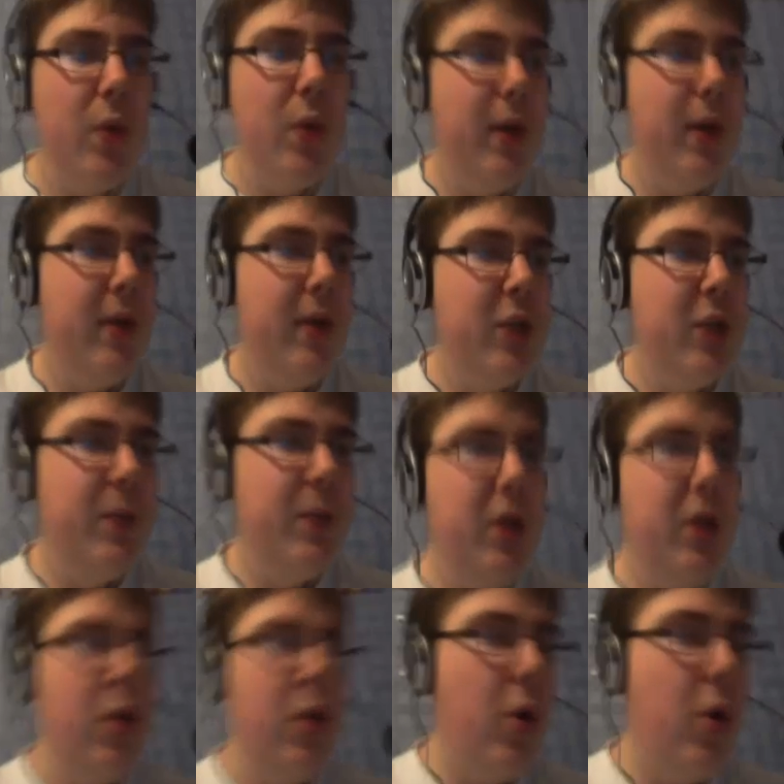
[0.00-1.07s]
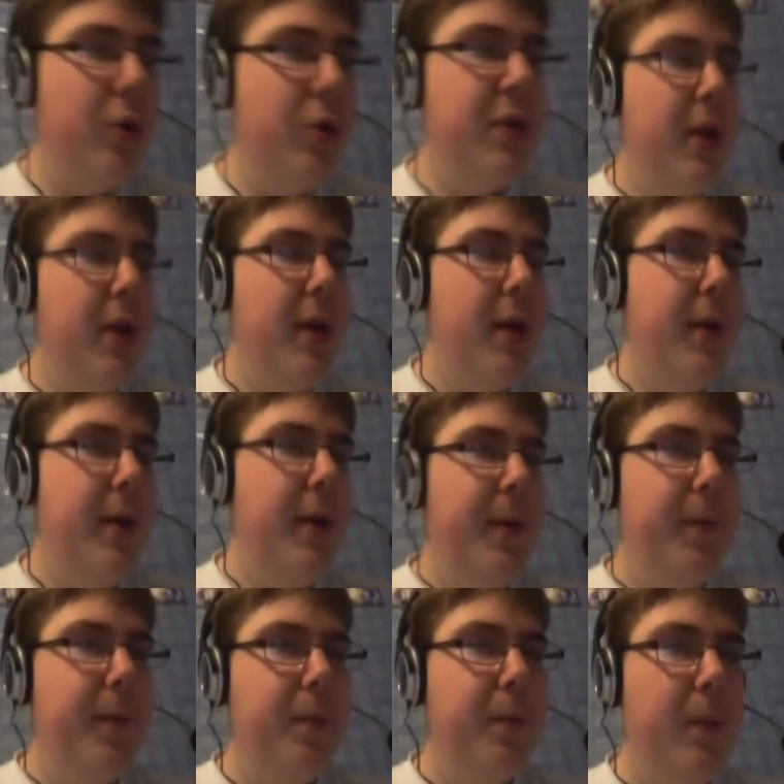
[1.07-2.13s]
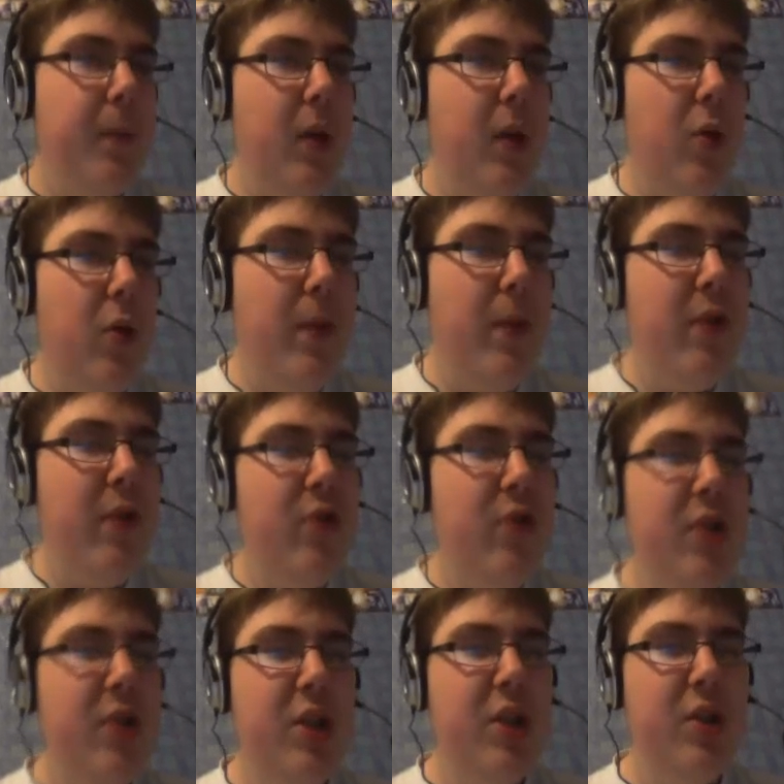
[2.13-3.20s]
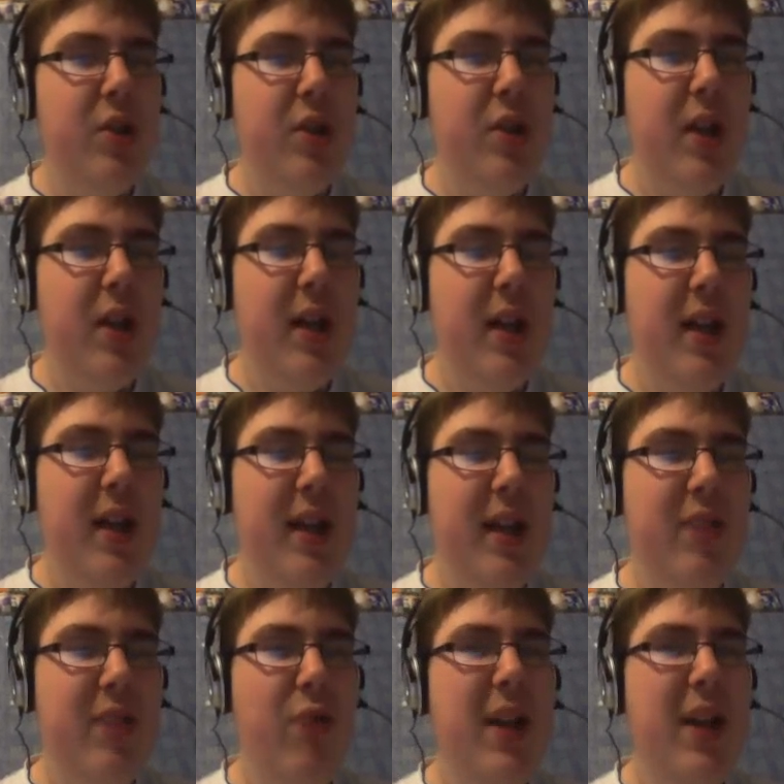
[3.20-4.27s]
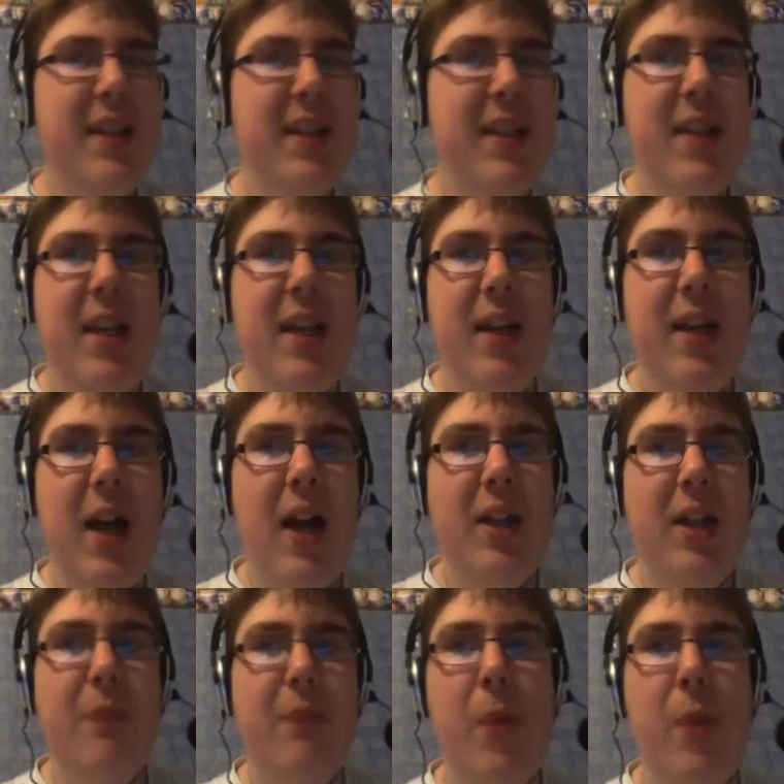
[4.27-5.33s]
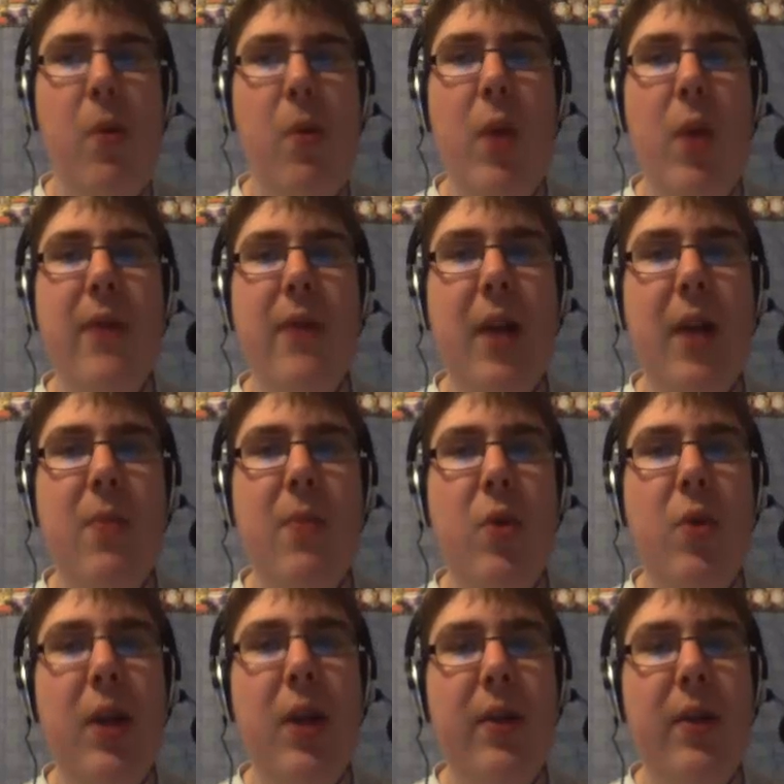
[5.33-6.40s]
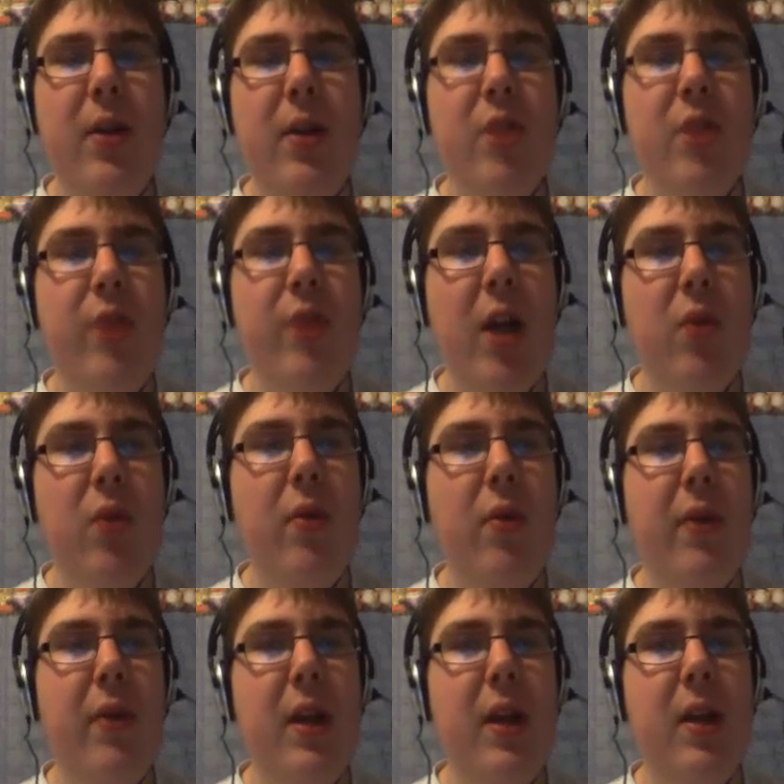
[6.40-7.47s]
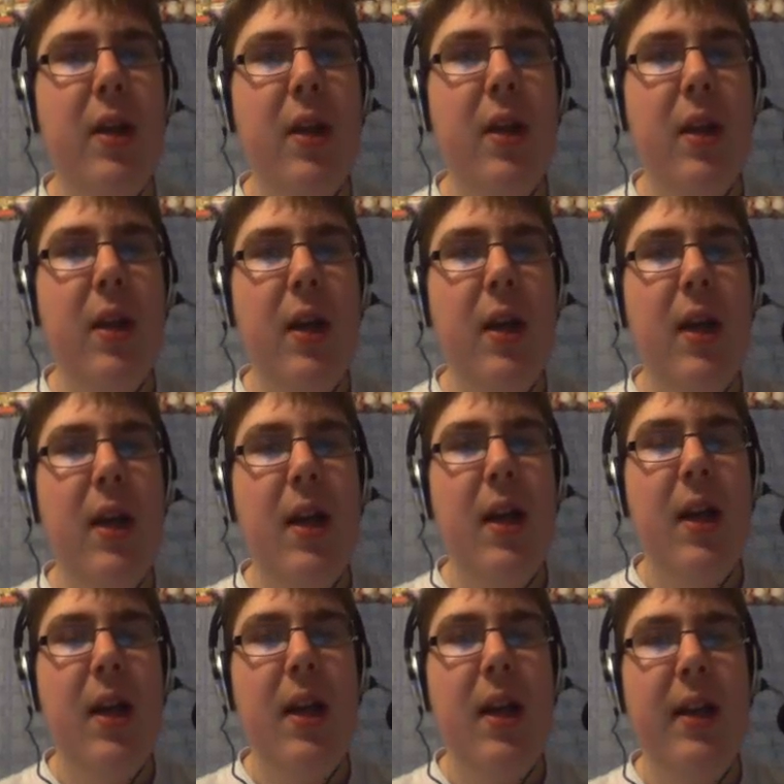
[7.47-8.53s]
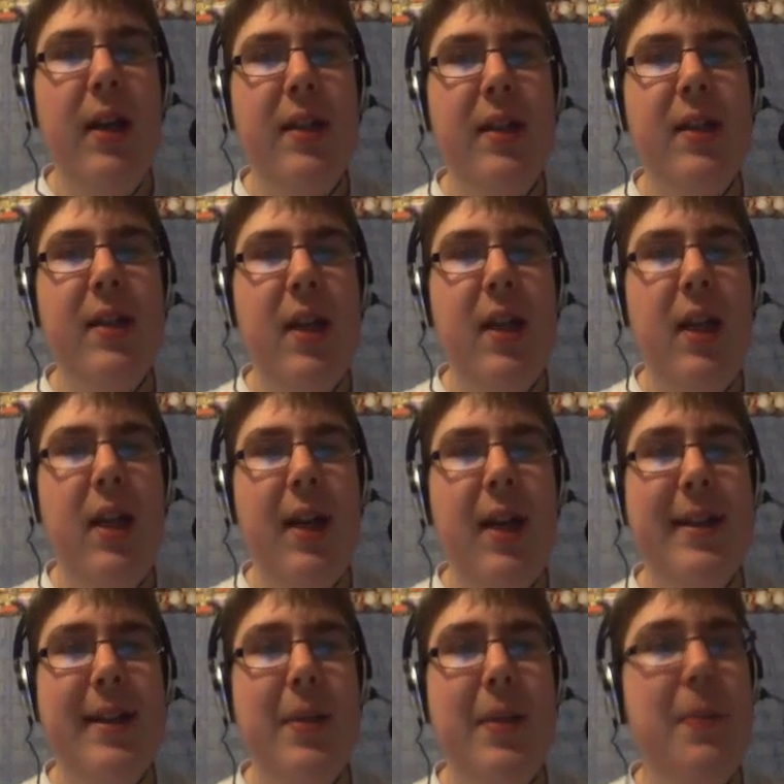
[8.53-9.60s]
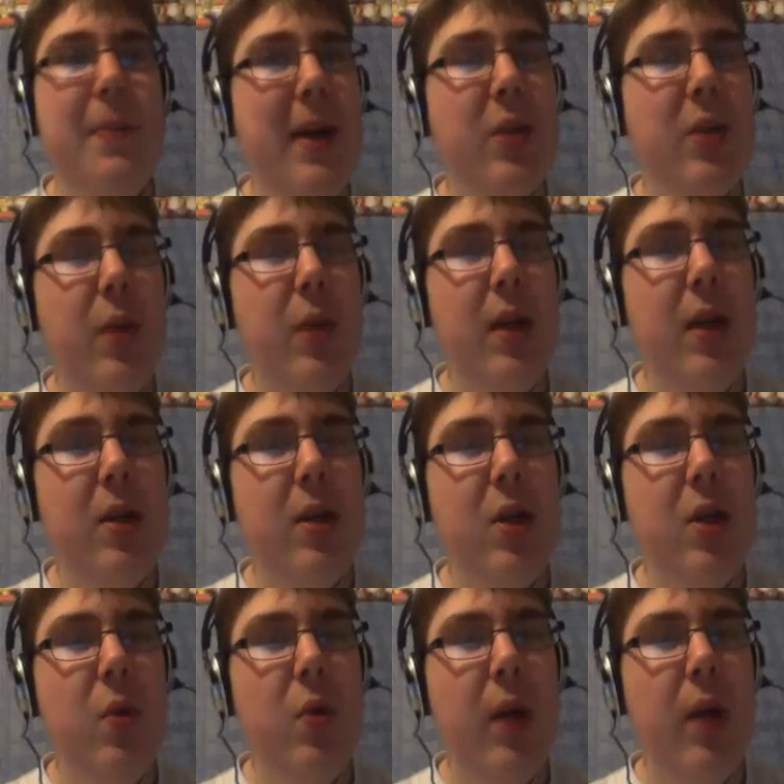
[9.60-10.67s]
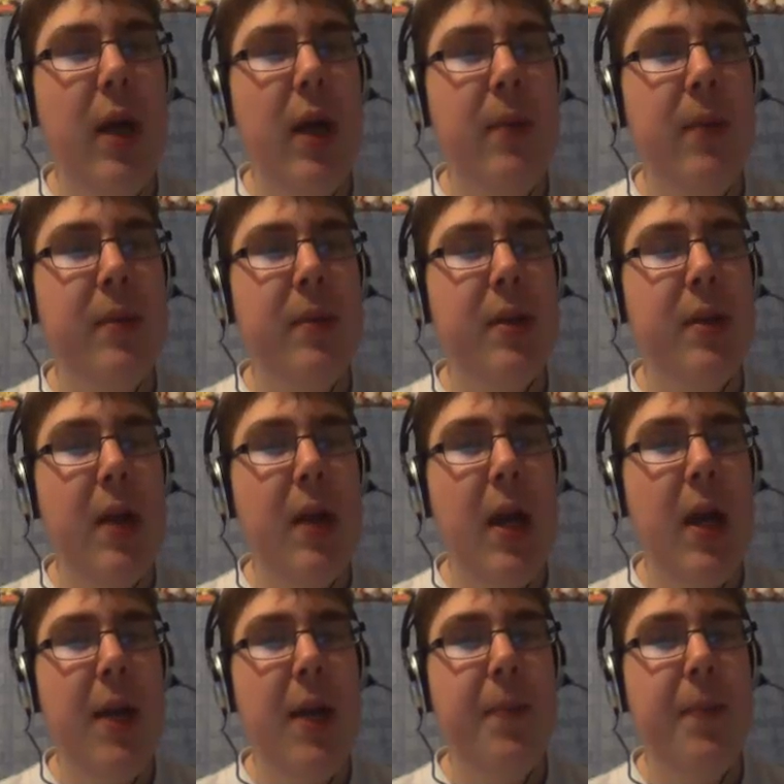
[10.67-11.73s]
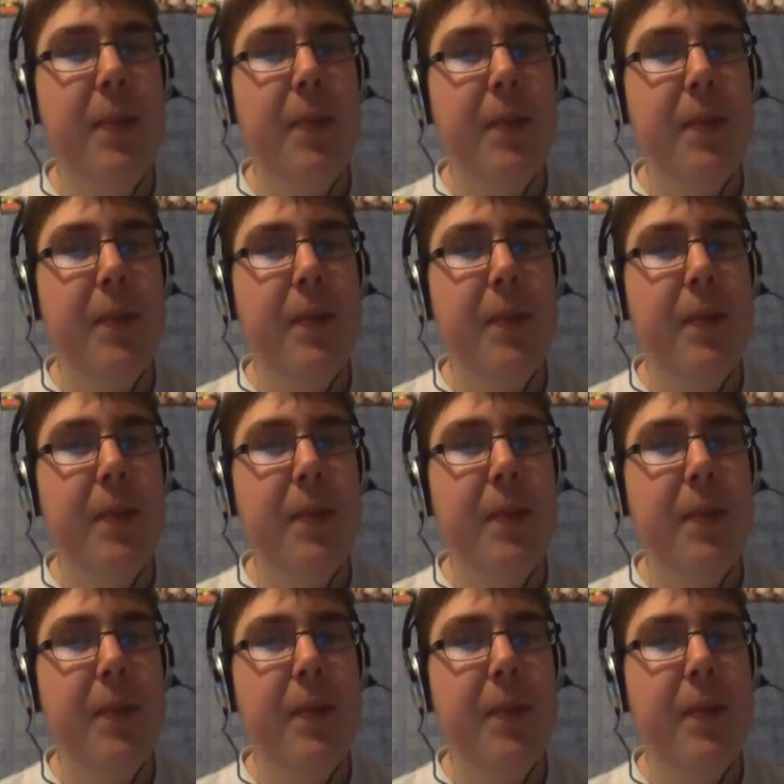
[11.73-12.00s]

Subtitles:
see them doing this because, microtransactions, it's really seen as a poor way of getting money in the industry. I don't think it's seen as the best way to do games.